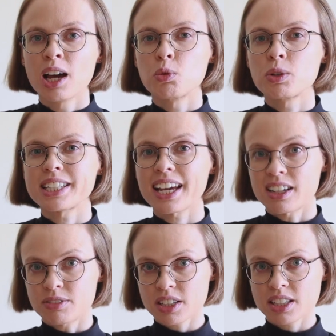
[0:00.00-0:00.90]

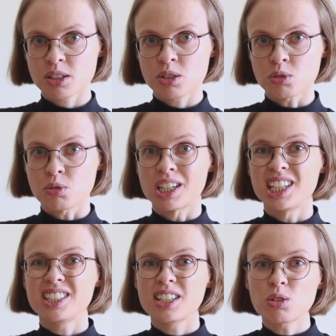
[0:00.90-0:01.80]
Whatever you do,
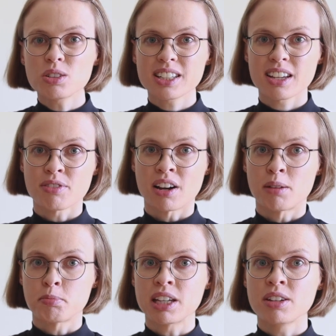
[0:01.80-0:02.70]
don't give
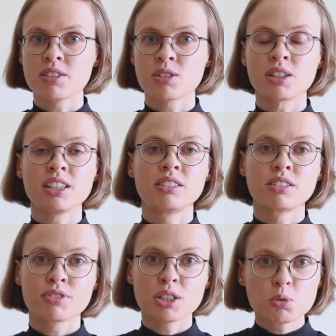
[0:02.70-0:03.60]
up because you hear
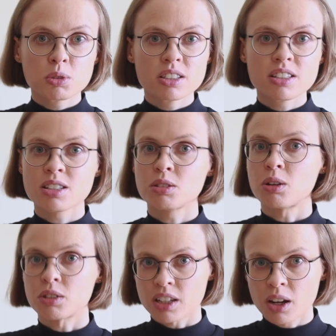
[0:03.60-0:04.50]
a few words you
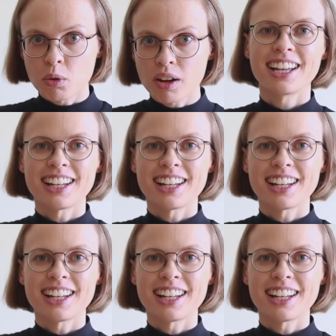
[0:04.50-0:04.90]
don't know.